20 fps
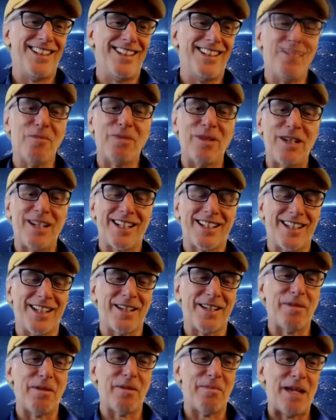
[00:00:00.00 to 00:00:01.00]
no
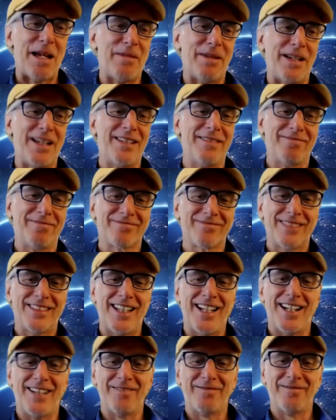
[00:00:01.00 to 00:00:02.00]
predicting but maybe
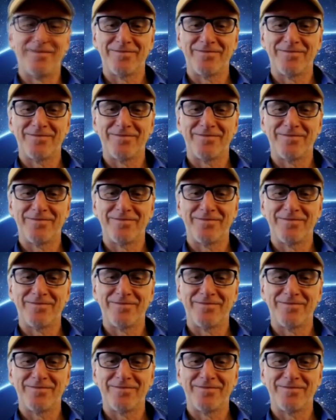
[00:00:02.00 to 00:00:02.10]
yeah